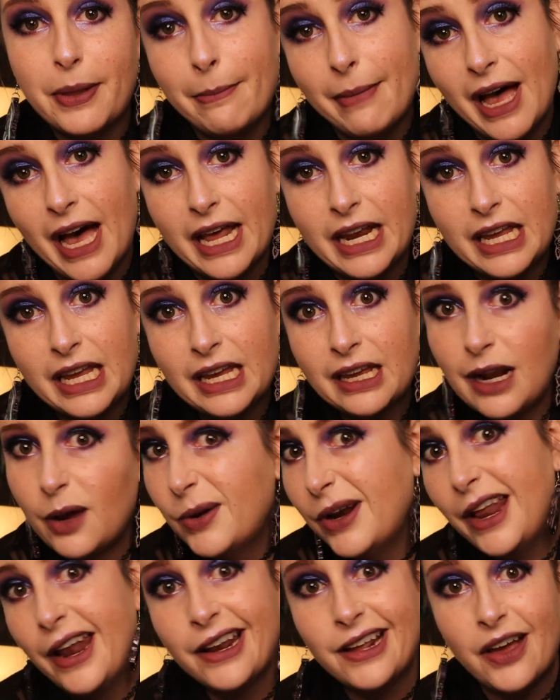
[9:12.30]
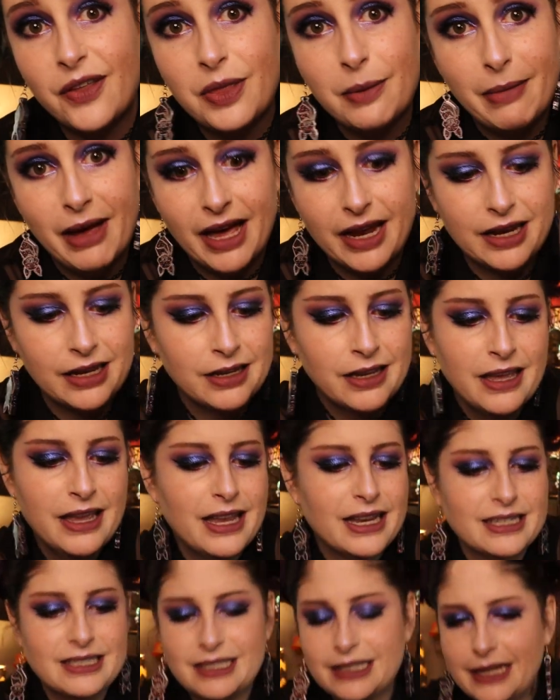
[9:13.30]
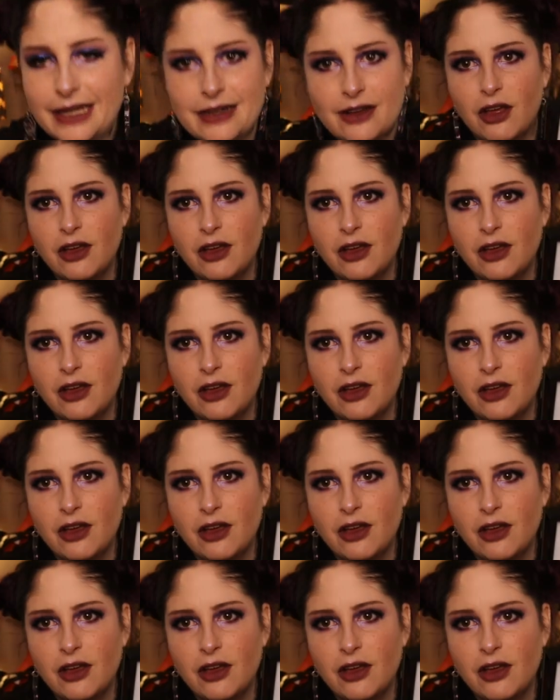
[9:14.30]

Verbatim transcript: the matting. I went ahead and got the matting because again,